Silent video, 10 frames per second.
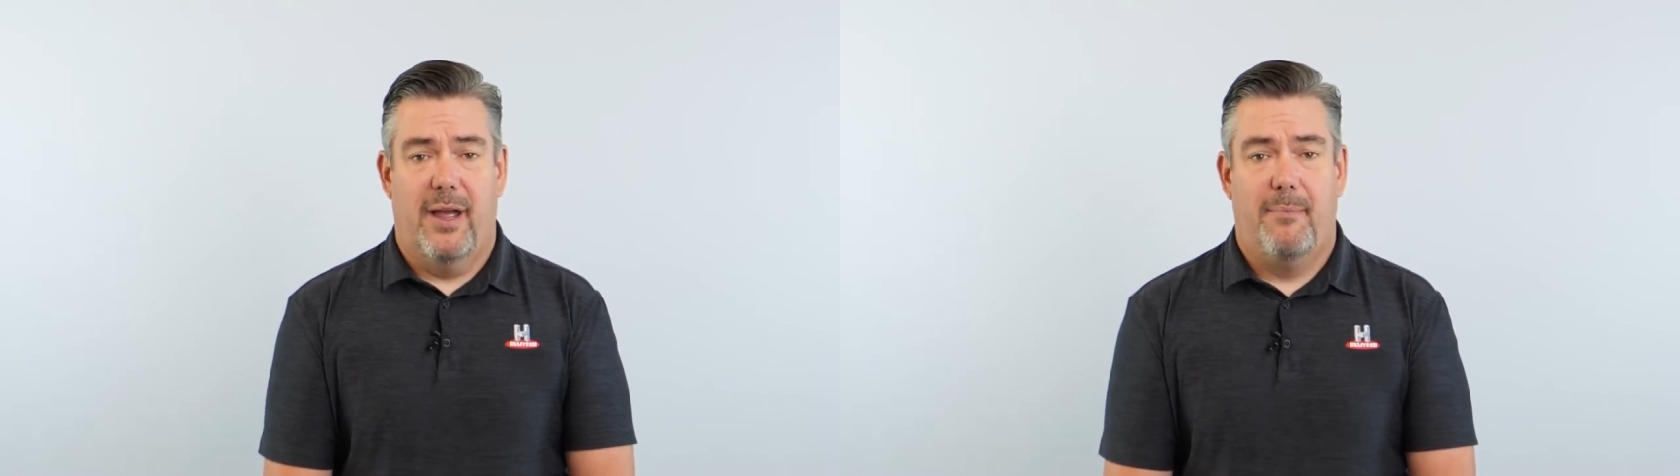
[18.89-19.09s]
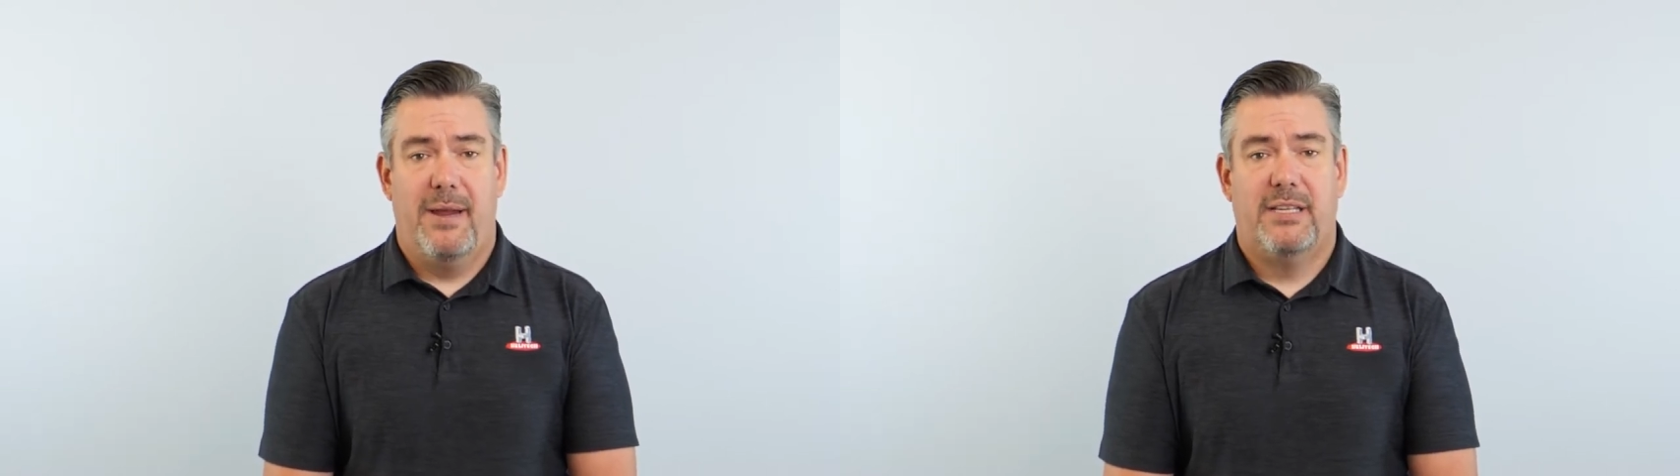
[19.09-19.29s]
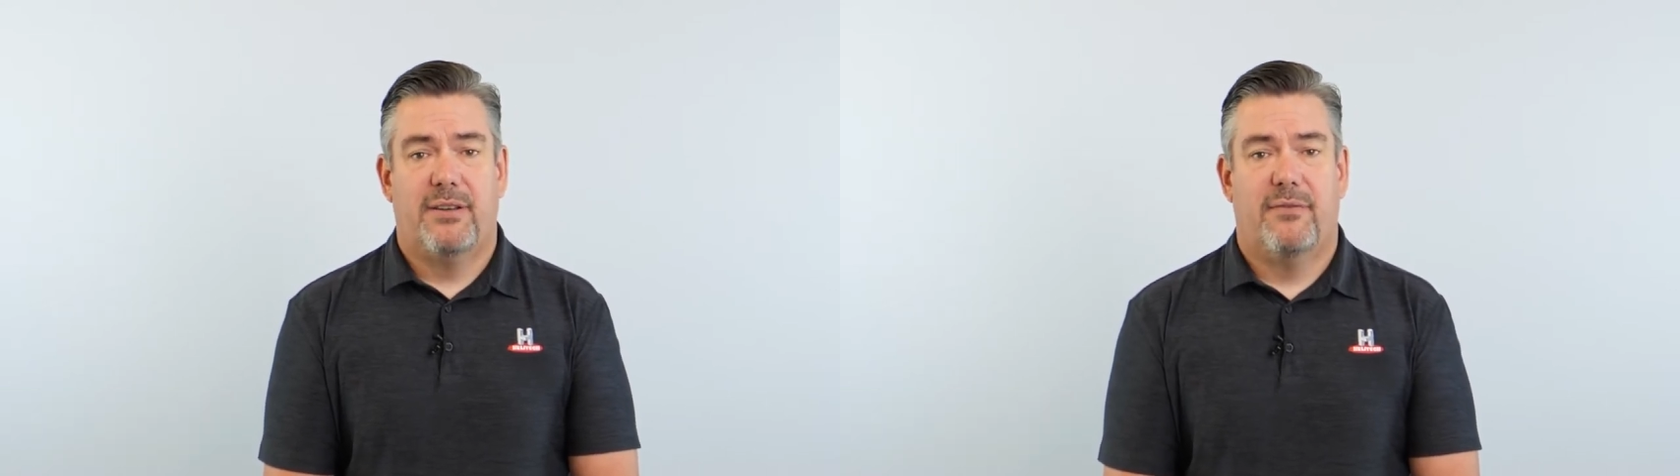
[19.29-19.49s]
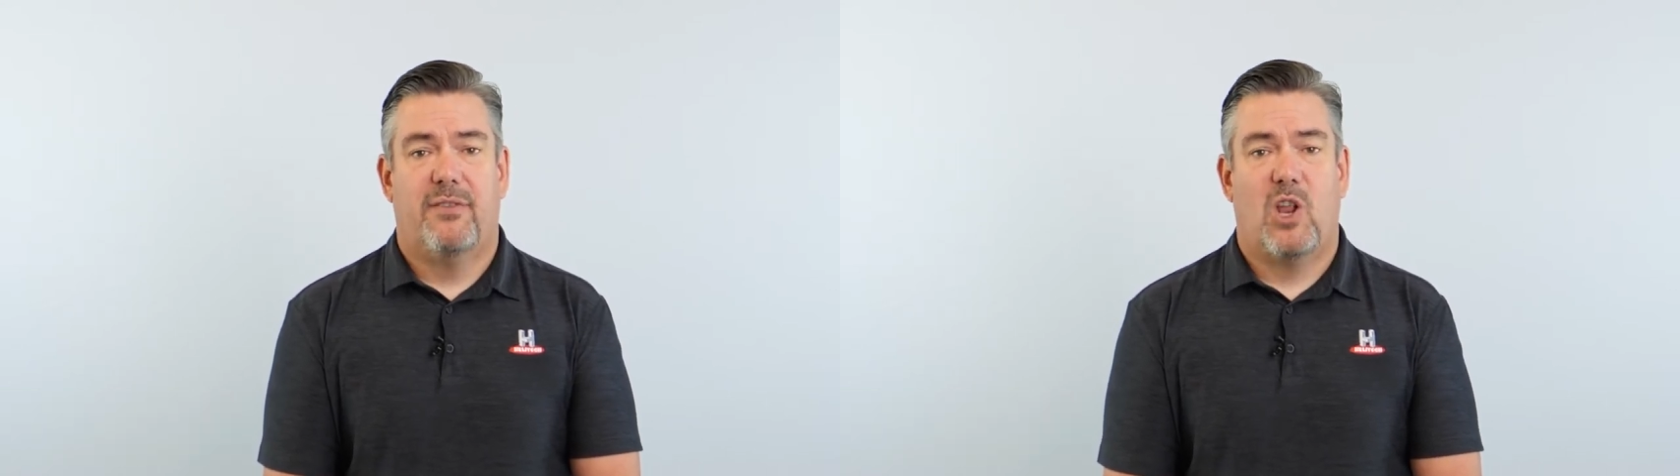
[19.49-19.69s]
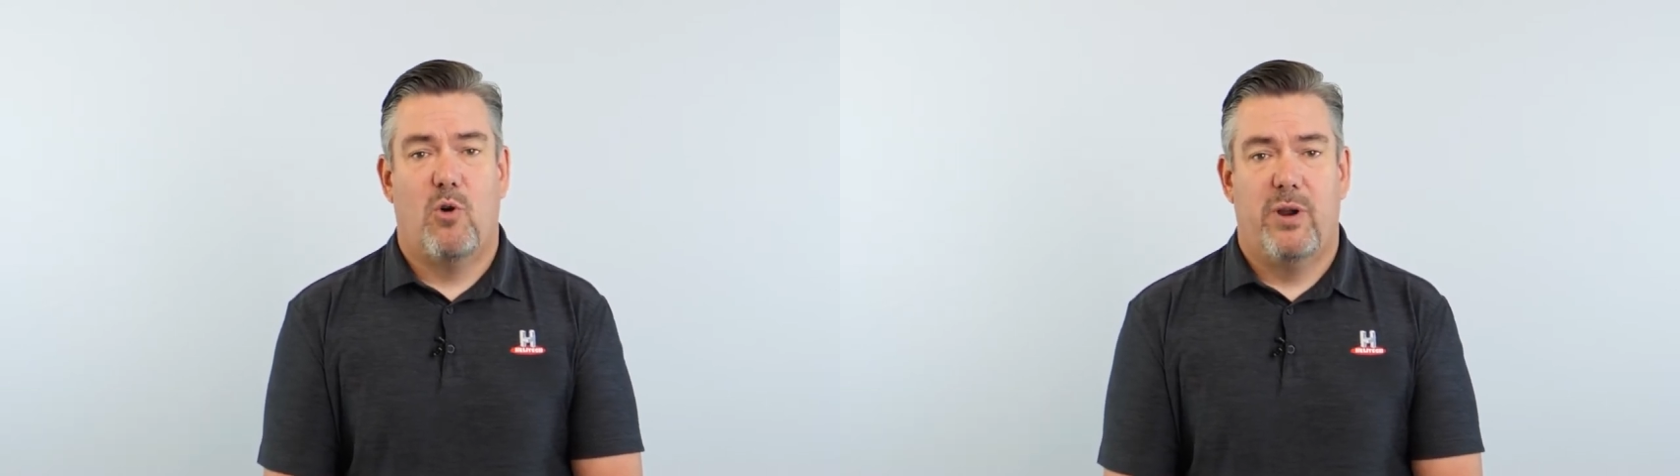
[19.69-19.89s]
a piece of
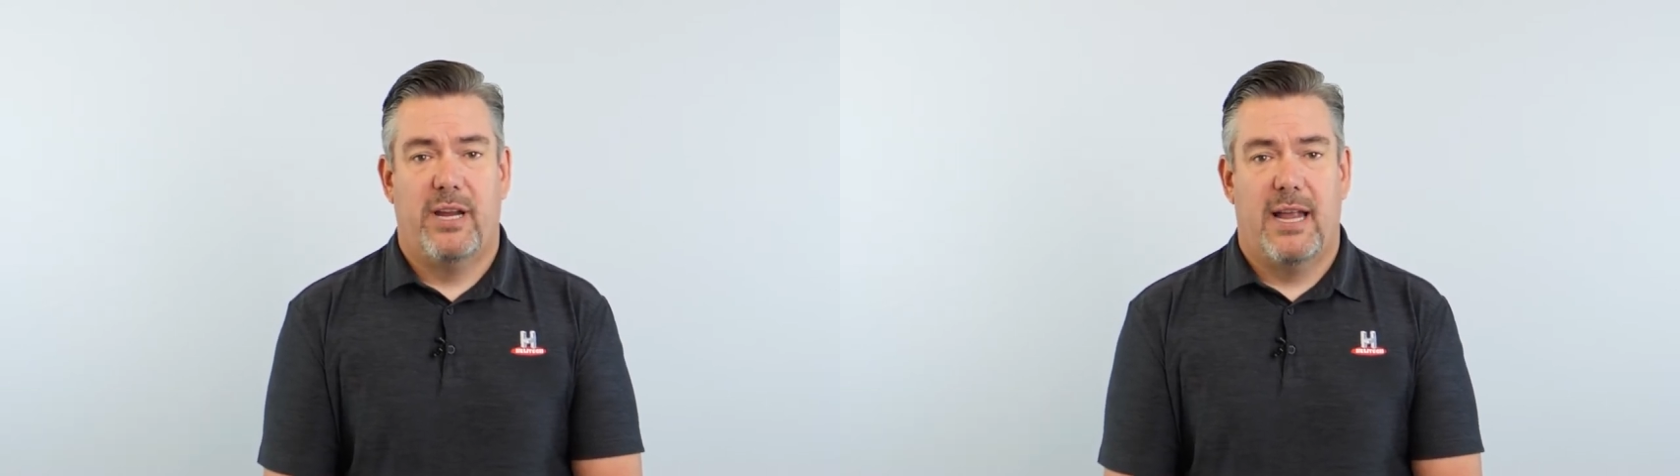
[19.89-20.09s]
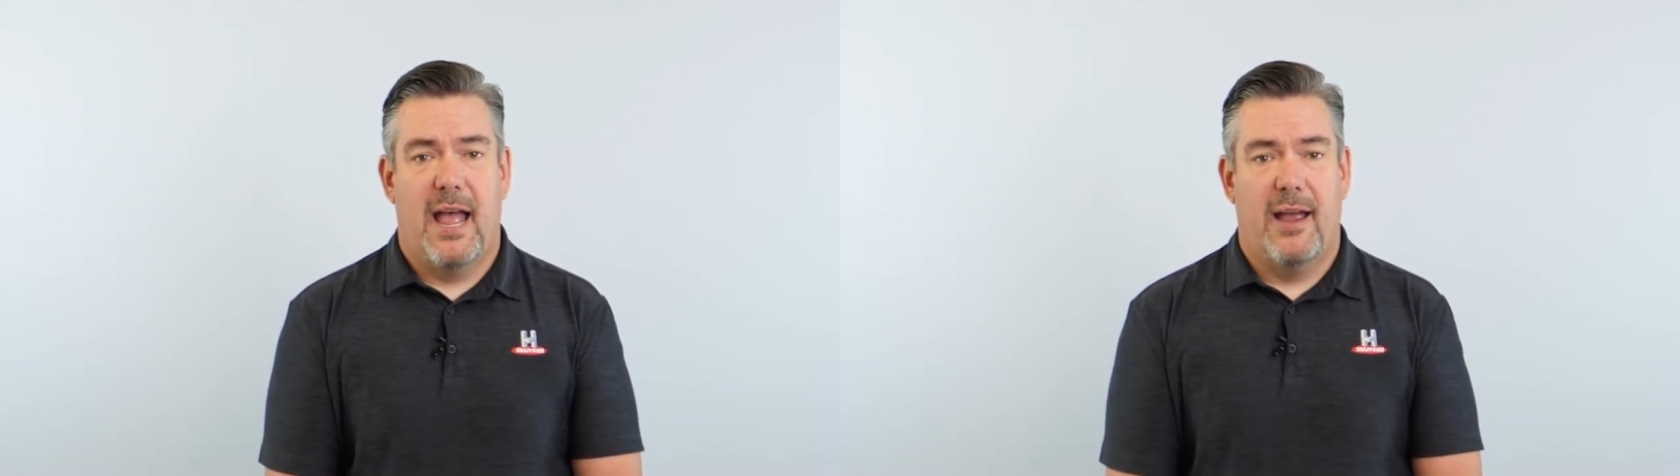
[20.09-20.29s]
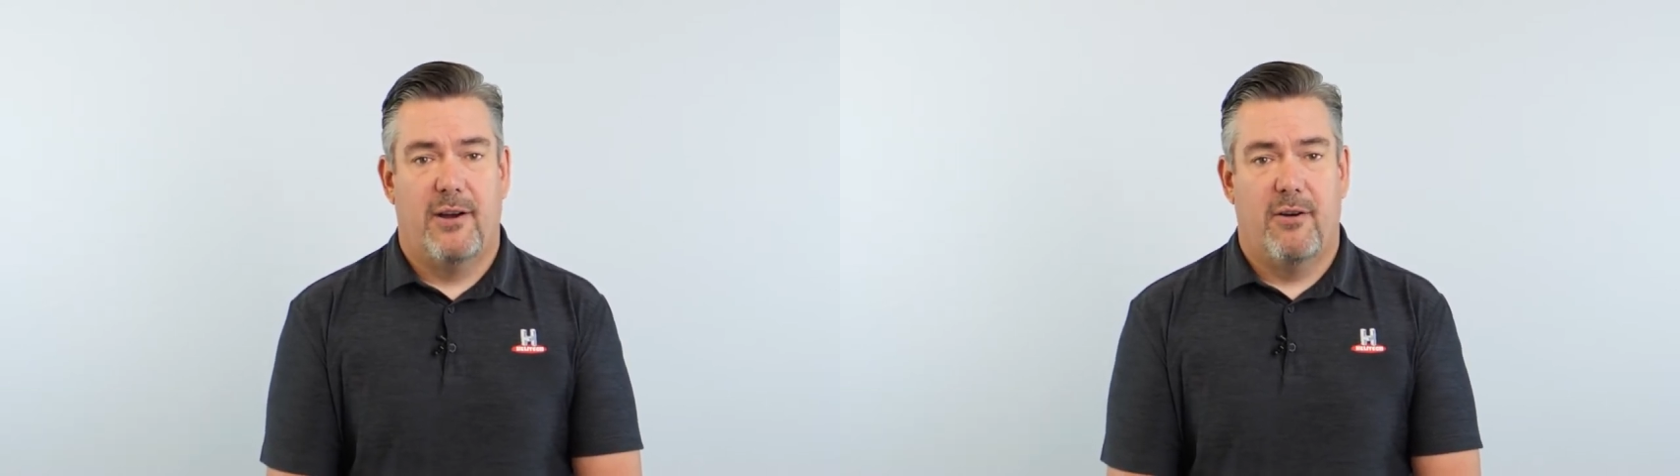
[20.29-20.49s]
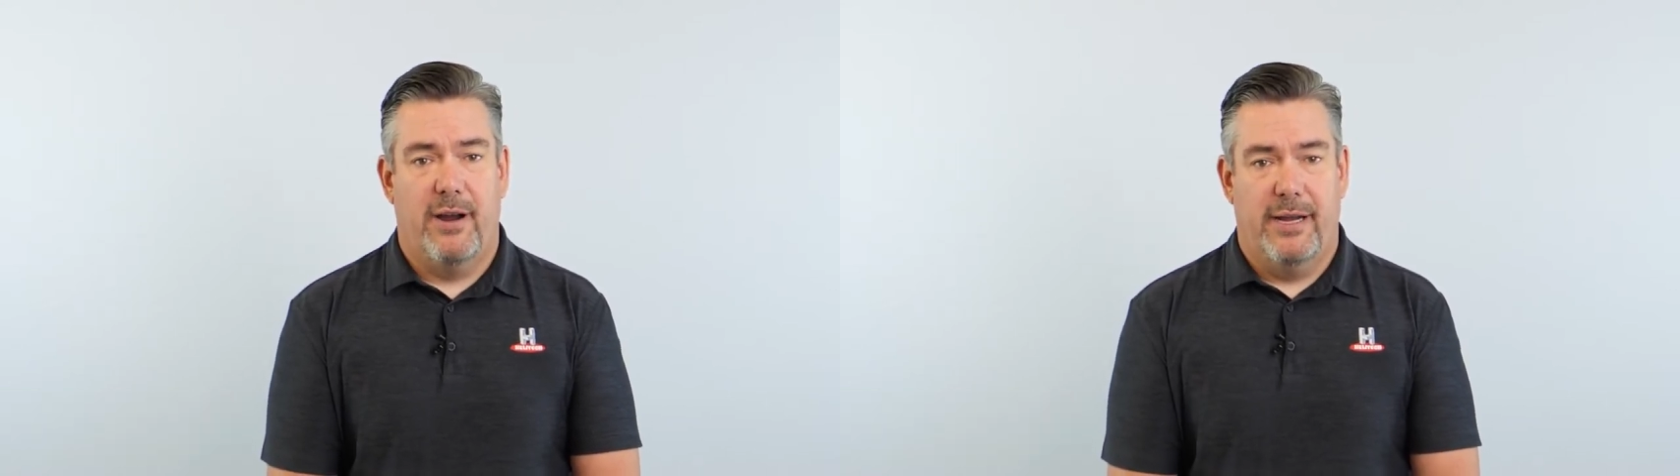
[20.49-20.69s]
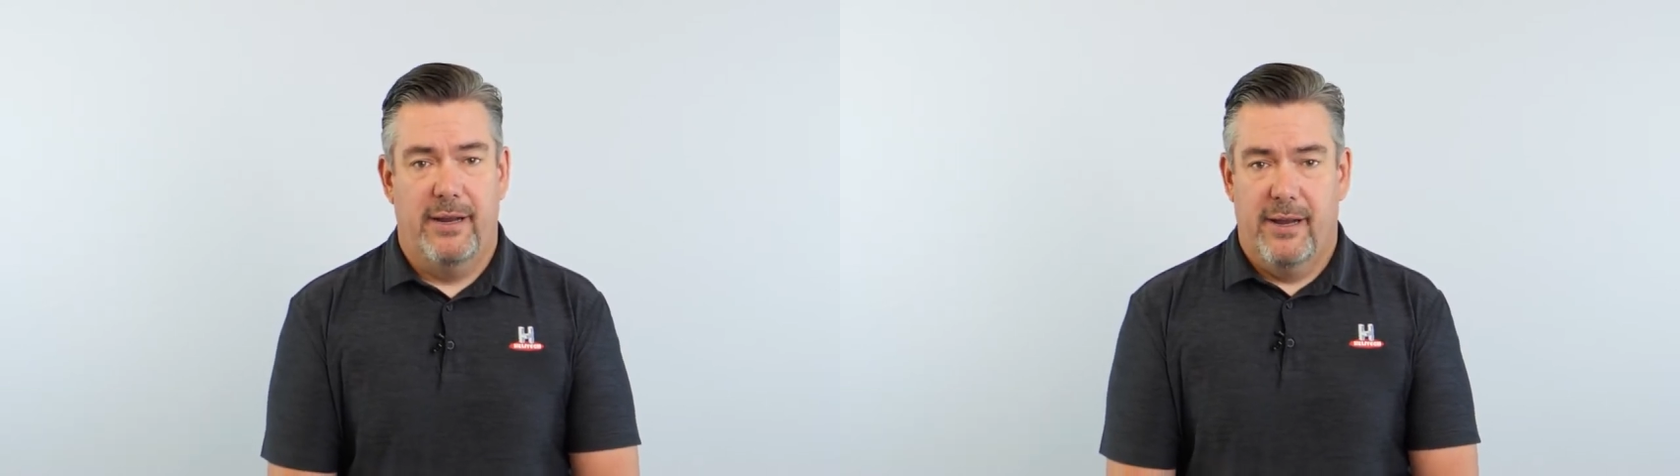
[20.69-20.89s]
floating concrete.